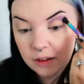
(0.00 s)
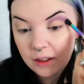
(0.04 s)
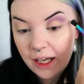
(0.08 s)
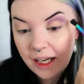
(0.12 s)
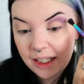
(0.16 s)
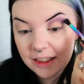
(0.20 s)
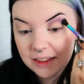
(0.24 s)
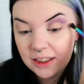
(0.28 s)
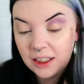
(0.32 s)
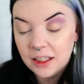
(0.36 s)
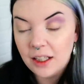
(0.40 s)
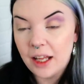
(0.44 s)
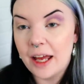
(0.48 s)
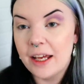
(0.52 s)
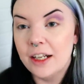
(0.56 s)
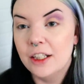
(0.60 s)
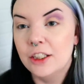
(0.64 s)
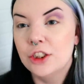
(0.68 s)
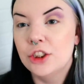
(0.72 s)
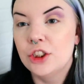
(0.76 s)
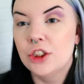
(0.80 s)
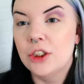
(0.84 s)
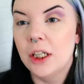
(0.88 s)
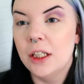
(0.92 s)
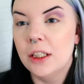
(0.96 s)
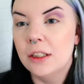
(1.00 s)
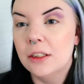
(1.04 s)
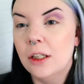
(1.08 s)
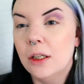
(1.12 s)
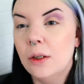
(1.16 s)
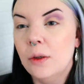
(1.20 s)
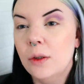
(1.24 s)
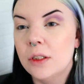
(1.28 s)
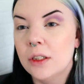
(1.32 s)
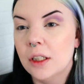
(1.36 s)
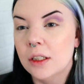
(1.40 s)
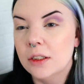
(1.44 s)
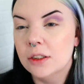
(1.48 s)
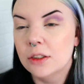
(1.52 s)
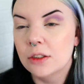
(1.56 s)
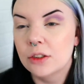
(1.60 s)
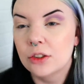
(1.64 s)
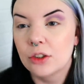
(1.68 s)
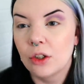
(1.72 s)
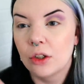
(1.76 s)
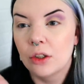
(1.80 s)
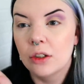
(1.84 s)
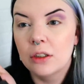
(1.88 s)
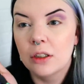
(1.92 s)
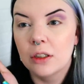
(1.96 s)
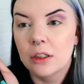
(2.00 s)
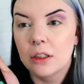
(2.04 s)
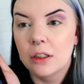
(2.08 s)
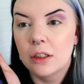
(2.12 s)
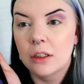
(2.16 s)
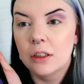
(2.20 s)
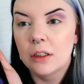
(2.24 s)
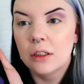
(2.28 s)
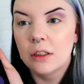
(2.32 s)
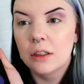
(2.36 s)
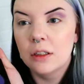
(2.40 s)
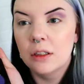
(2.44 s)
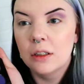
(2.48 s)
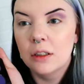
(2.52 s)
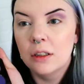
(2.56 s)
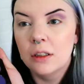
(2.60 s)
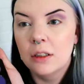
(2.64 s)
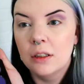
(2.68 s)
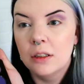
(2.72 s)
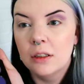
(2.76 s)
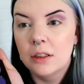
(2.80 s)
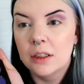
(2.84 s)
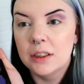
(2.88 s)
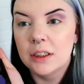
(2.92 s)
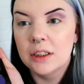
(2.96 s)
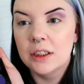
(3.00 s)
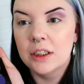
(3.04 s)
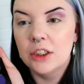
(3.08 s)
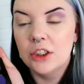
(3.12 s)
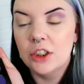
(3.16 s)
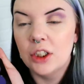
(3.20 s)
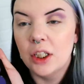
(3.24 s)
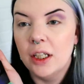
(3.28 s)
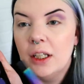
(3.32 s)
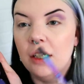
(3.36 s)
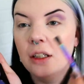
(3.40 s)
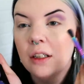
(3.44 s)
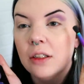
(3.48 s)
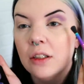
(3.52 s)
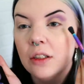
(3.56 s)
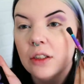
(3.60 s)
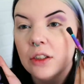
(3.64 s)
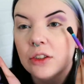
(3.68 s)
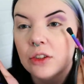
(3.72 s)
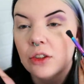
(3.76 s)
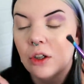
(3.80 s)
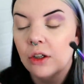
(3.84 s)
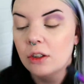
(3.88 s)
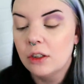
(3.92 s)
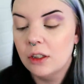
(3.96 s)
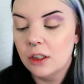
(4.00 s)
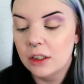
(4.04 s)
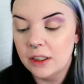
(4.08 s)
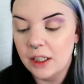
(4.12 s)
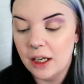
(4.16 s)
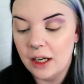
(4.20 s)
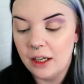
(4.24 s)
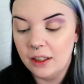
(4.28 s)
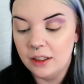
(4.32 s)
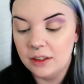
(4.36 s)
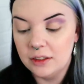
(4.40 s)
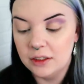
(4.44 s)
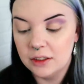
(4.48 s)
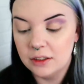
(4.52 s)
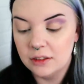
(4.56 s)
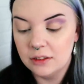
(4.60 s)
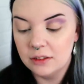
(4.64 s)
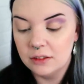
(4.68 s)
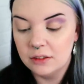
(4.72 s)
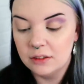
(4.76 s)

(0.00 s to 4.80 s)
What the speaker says: As the lightest shade though, it does look darker. This is the shade, it looks darker on the eyes.